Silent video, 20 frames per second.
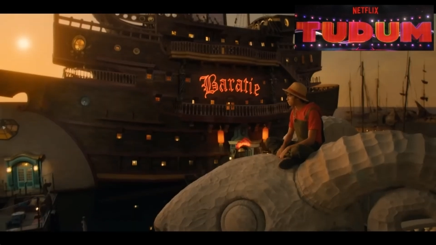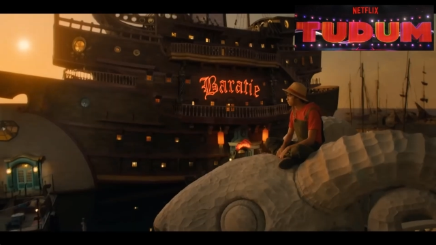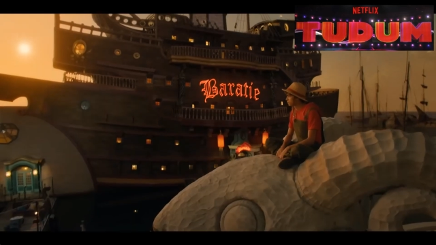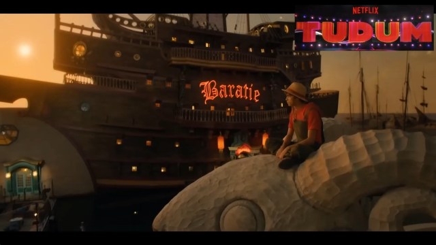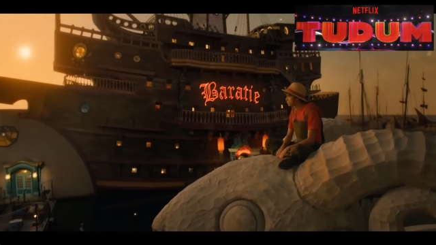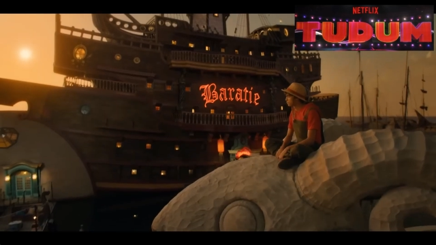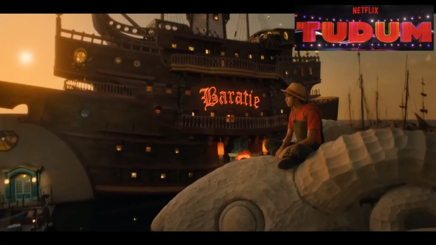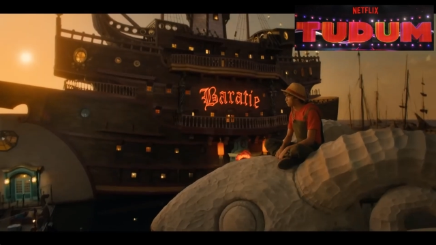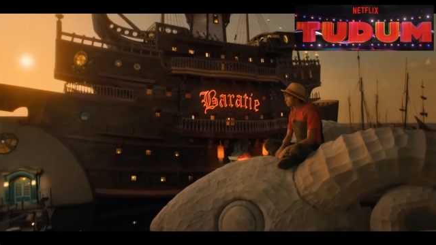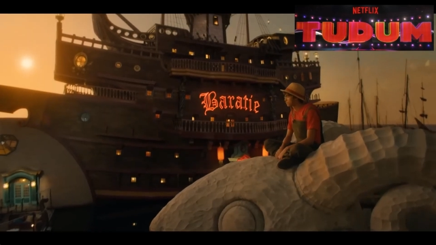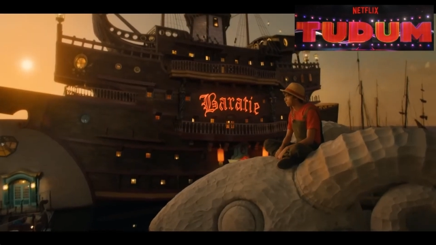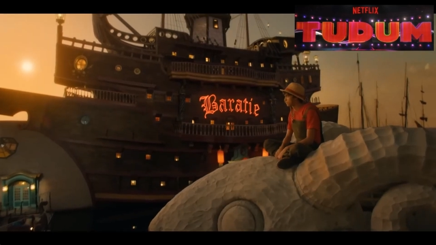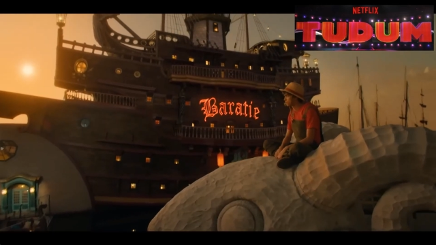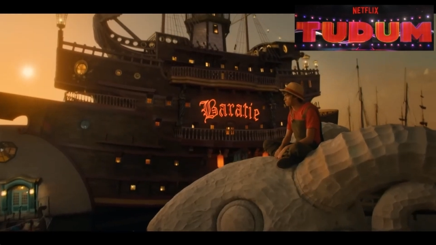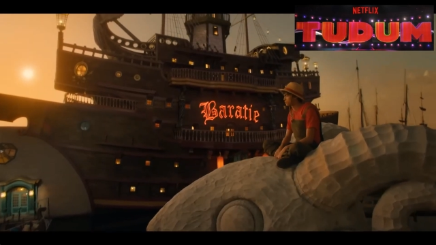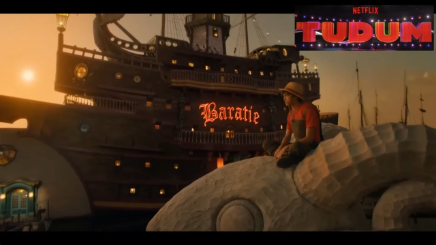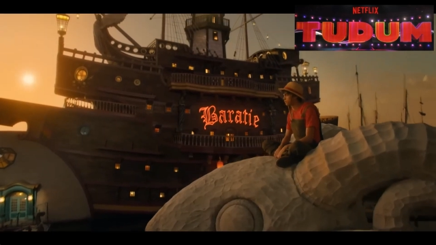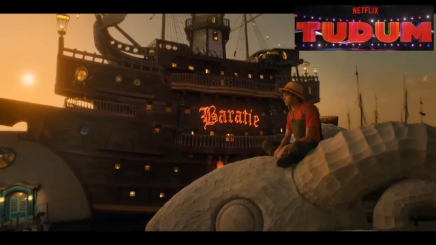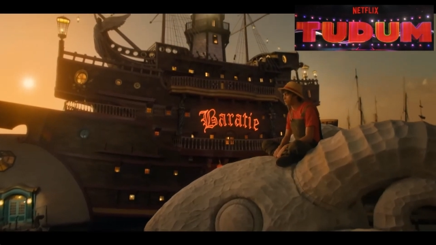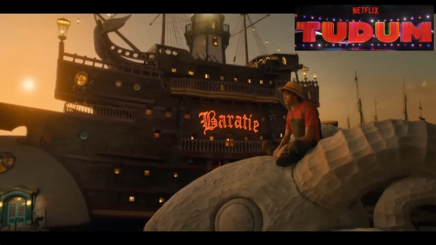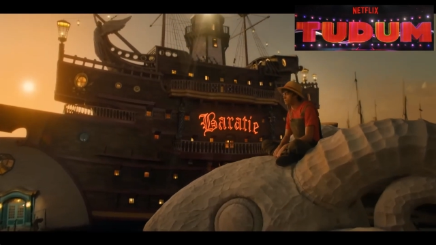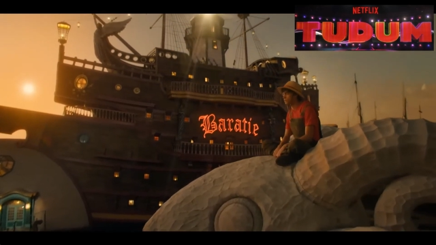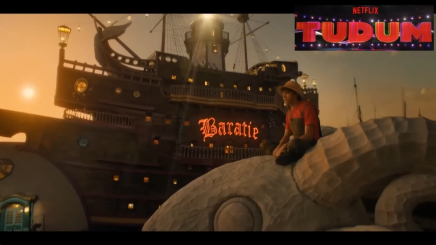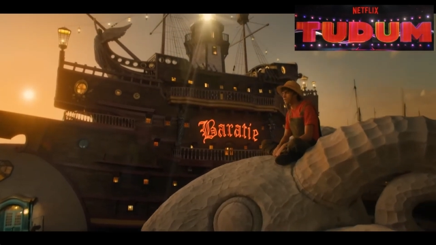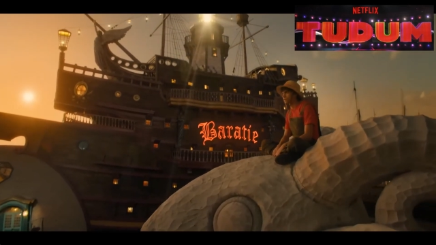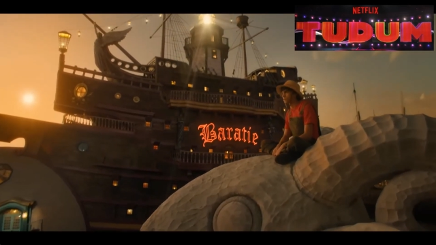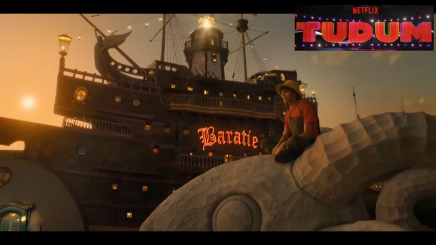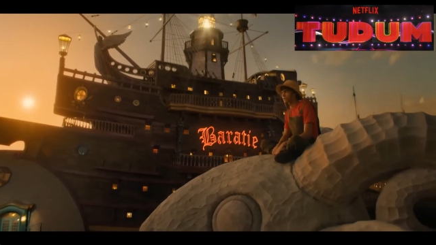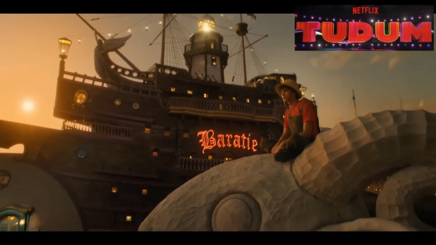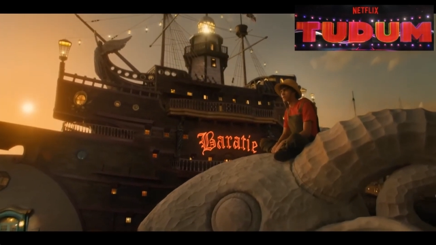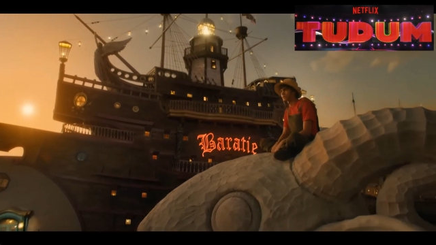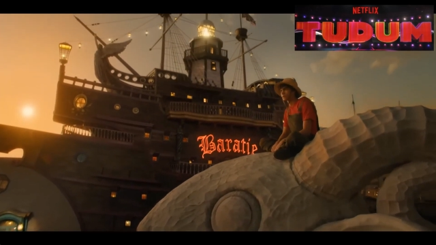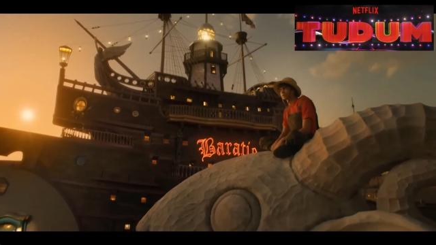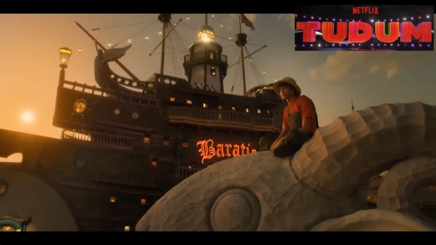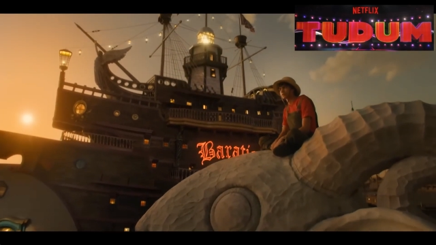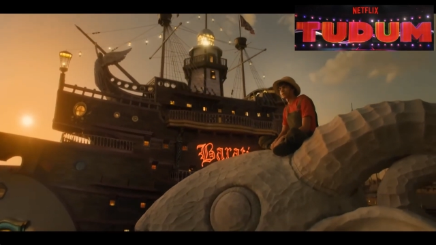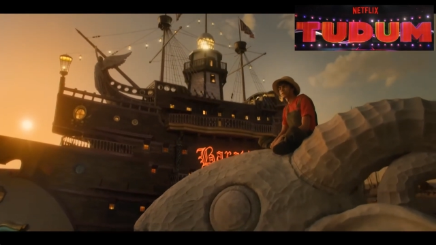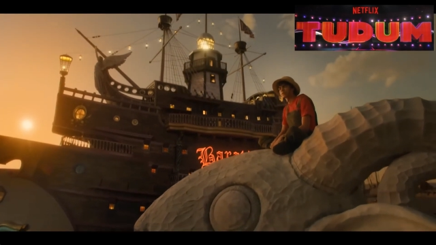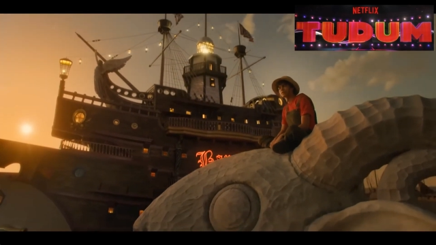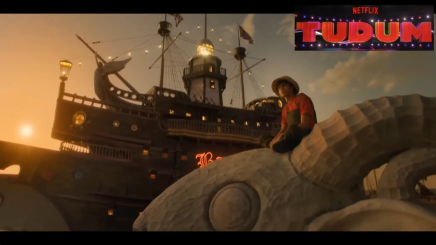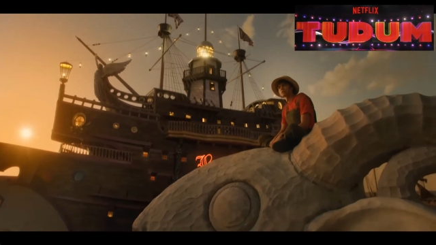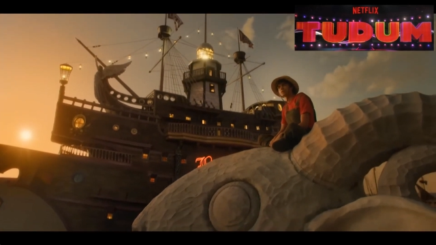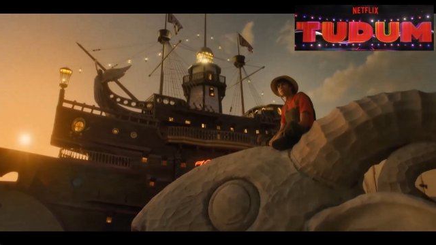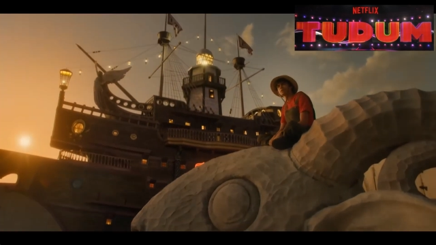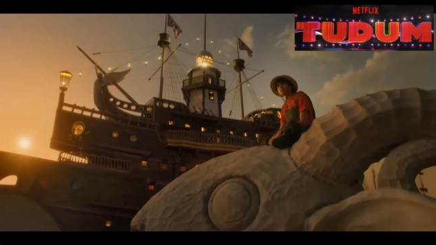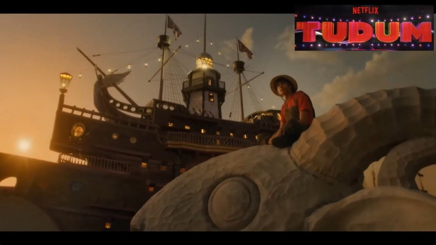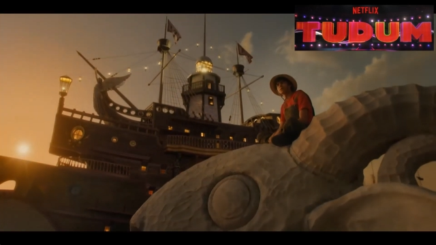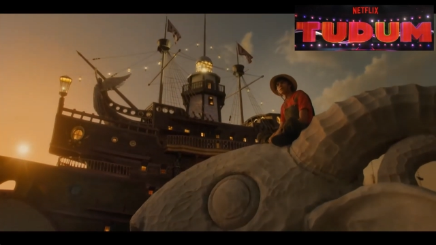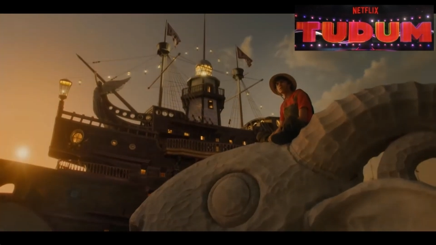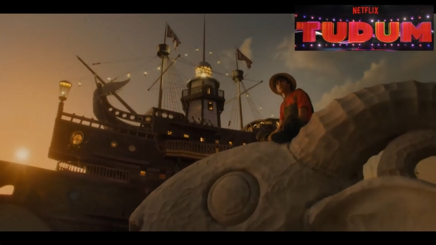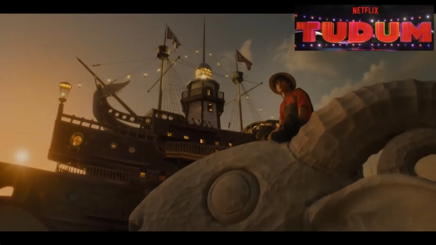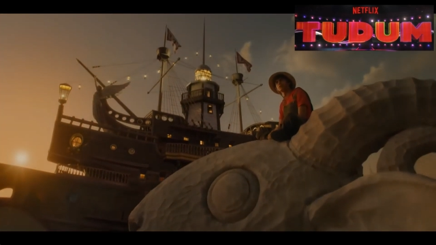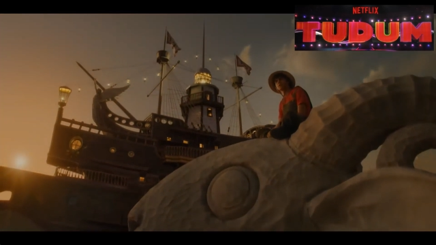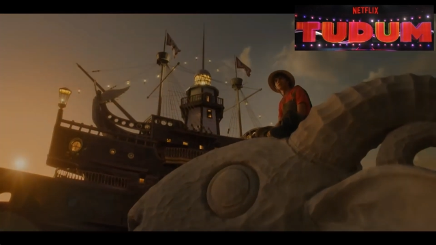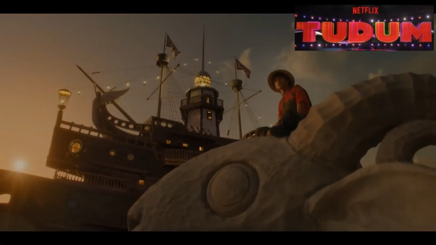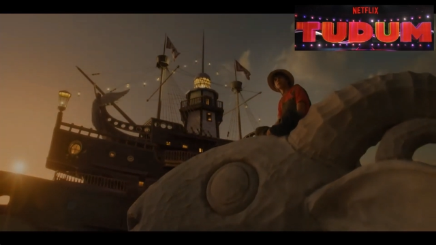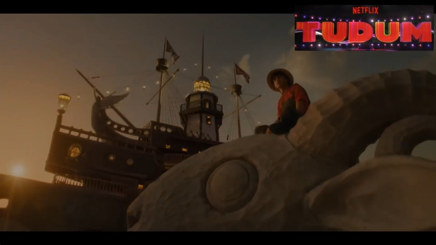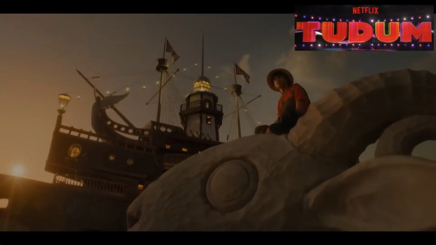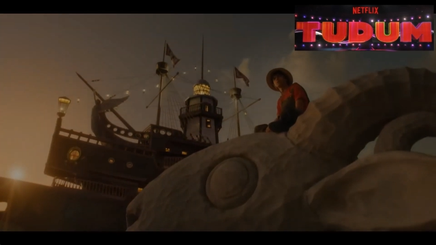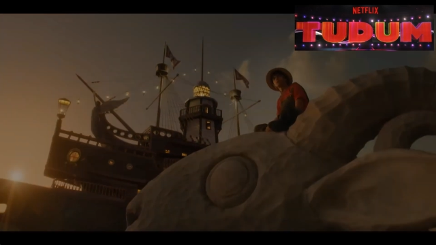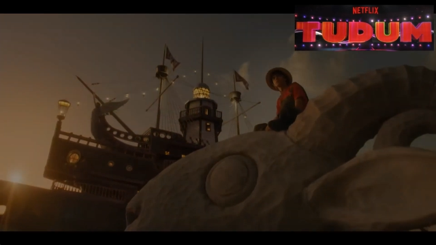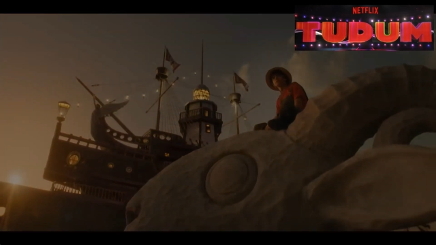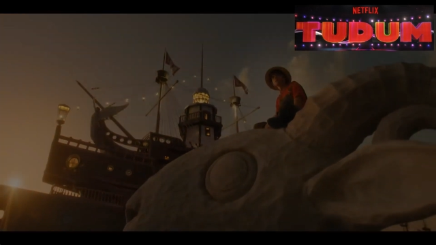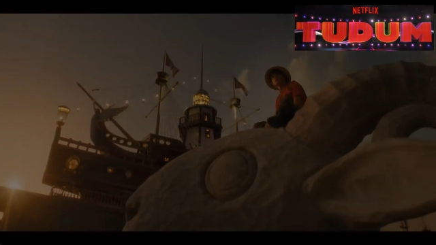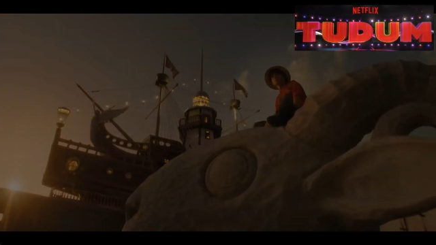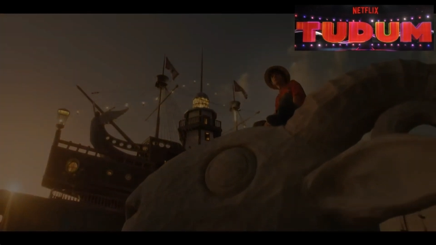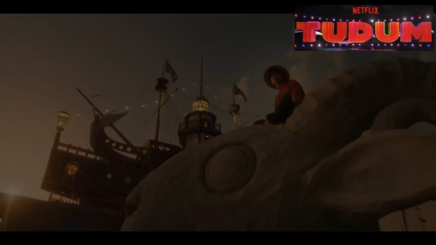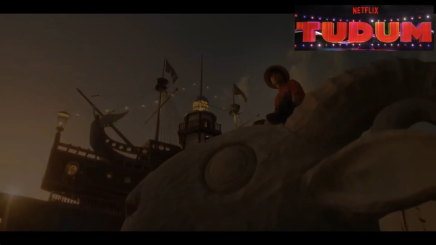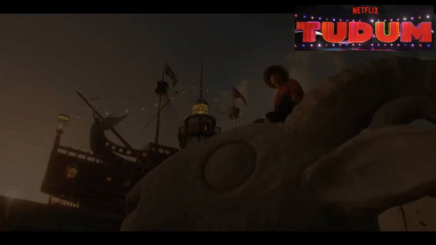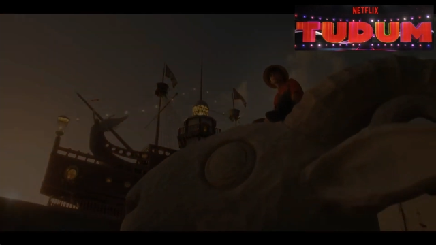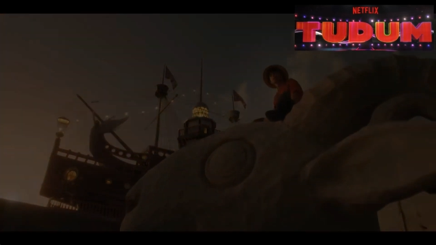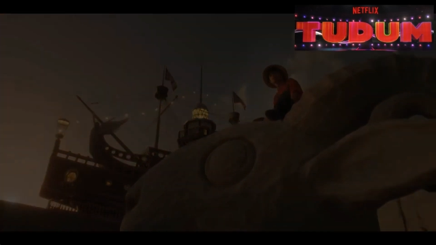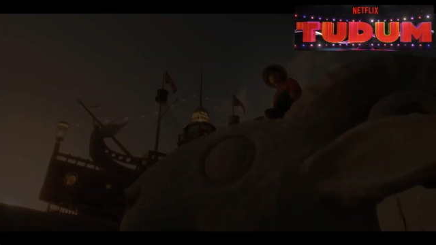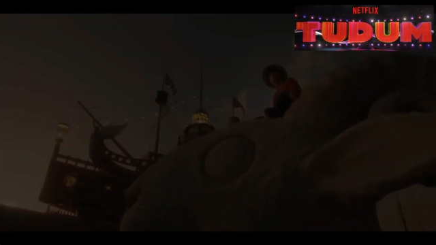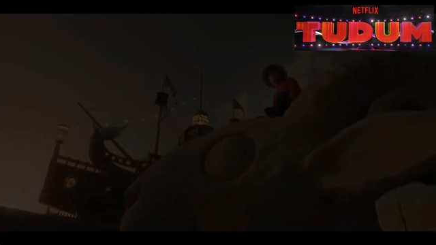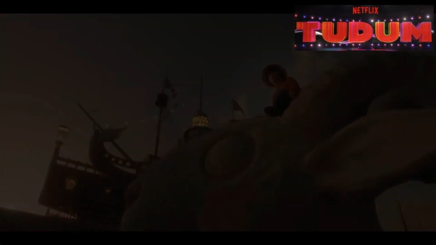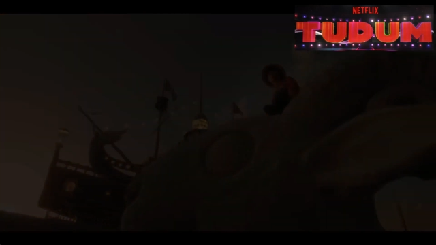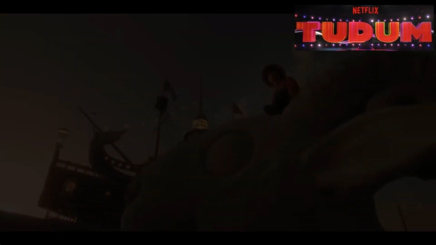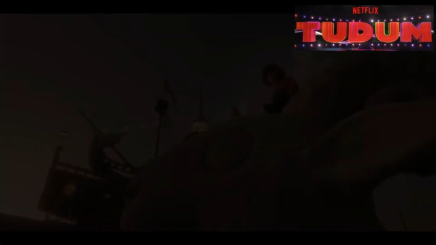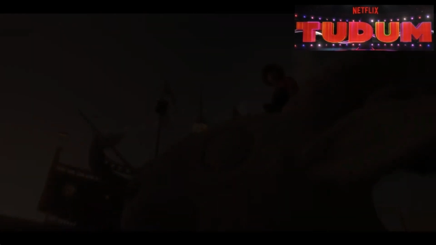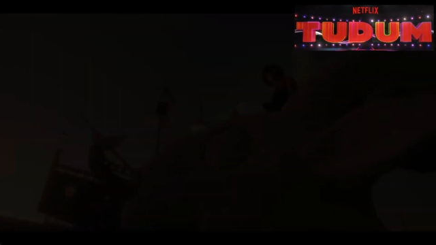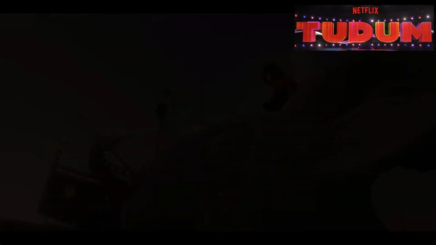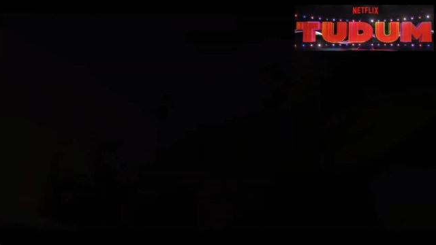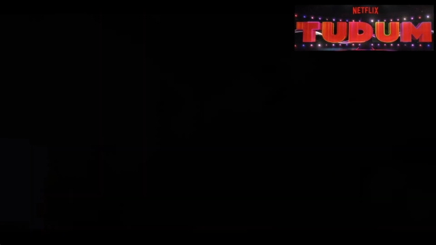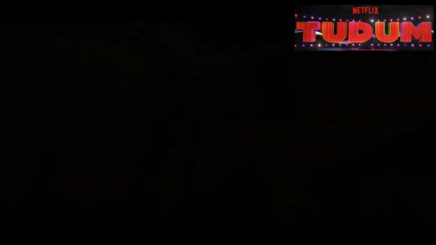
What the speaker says: Nobody's mouth can be seen.